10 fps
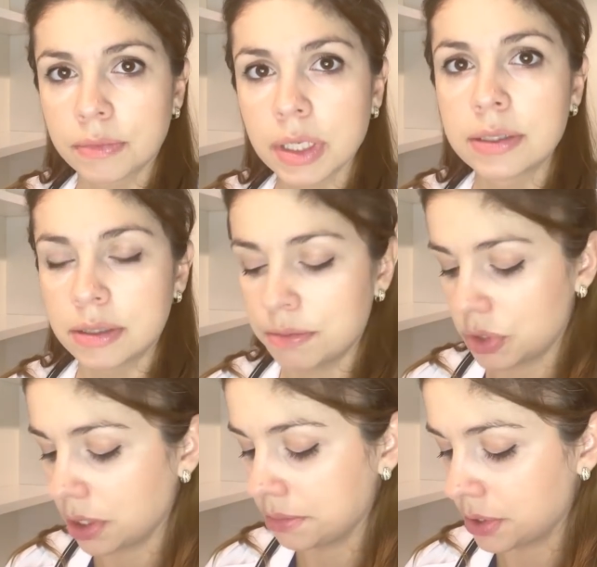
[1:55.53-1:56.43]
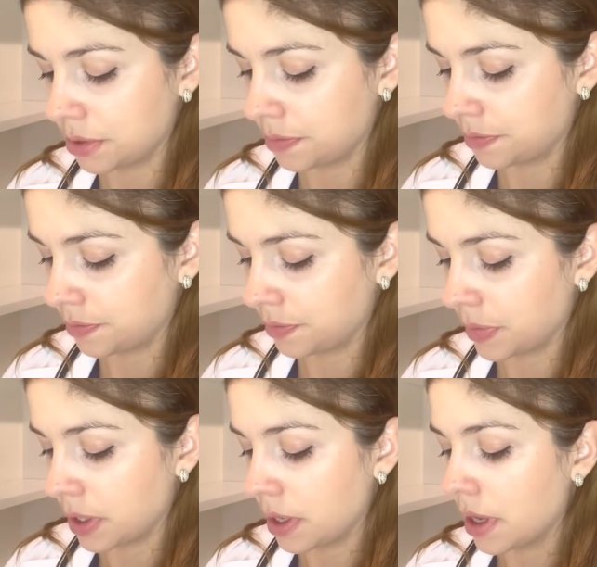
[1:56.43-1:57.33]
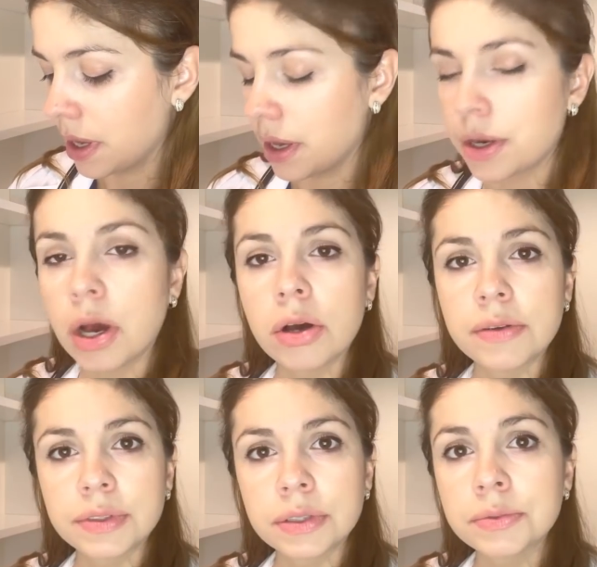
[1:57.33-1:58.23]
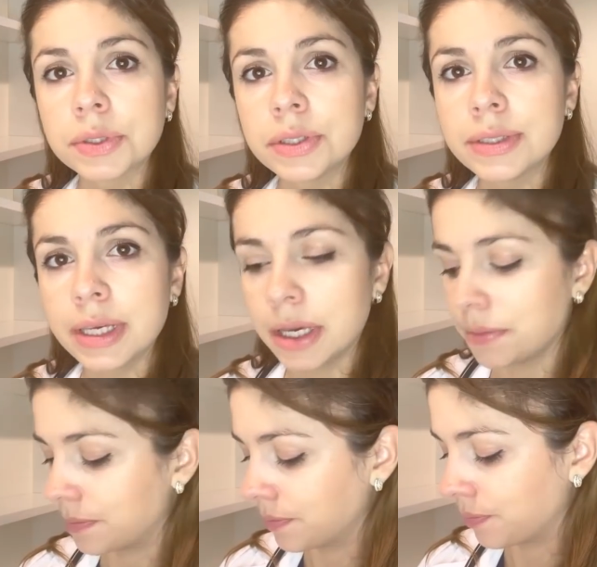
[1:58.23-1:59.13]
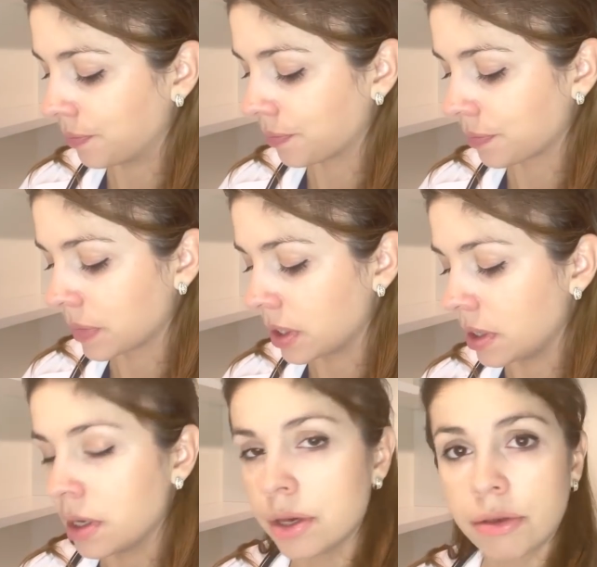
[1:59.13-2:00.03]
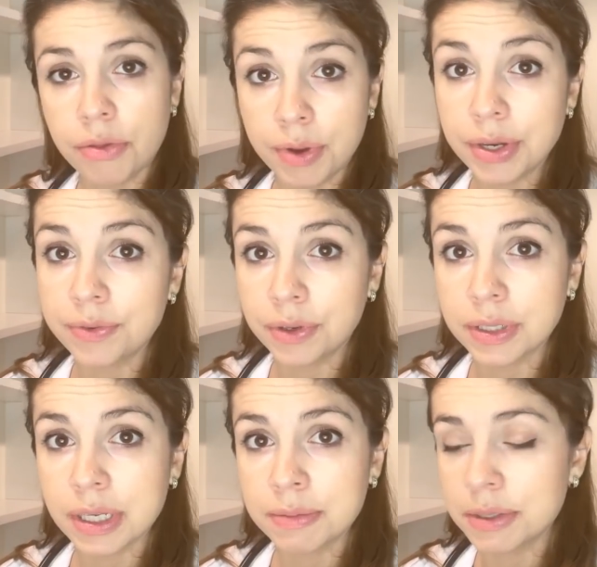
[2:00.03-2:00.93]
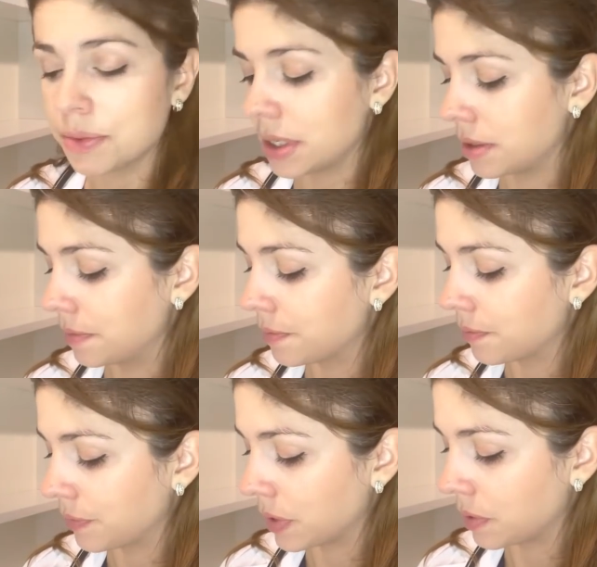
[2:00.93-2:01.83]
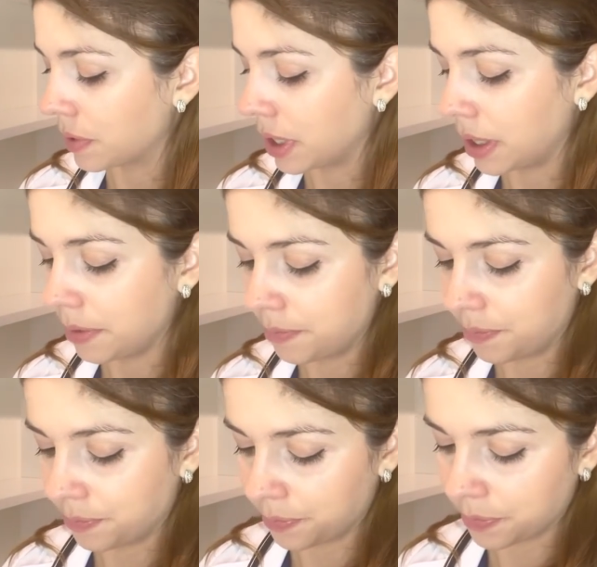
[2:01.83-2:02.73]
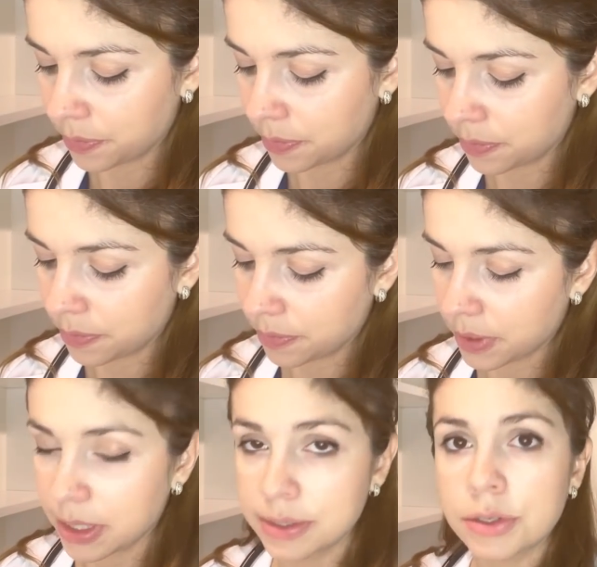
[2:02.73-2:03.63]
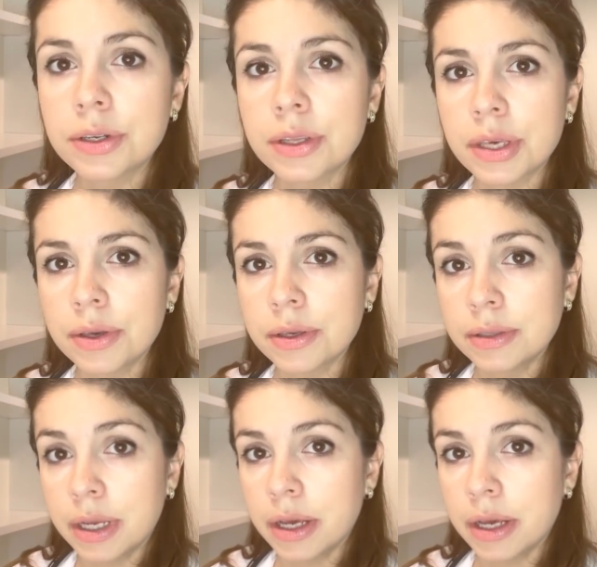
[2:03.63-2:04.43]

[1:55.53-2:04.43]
Sometimes. And how often would you say? 3 to 4 times a week? Okay. Is there anything that